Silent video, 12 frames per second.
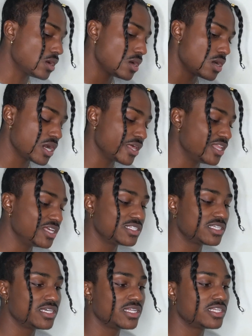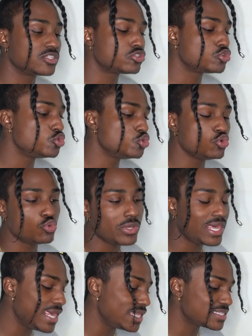All right, let's get into
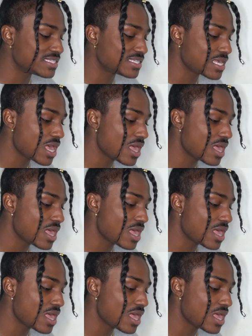it.